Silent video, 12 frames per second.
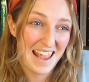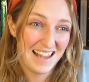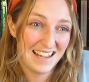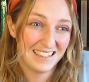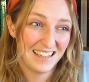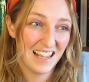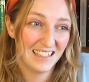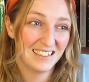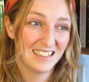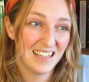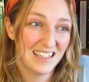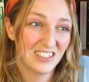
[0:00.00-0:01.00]
It
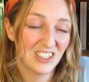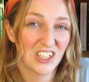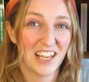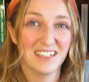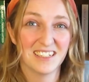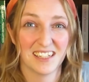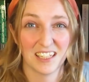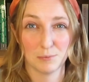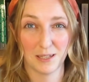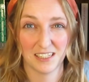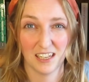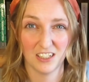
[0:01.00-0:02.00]
just changes the
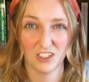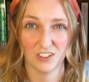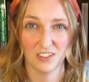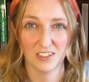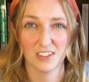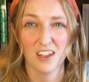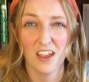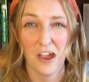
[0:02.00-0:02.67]
expectations.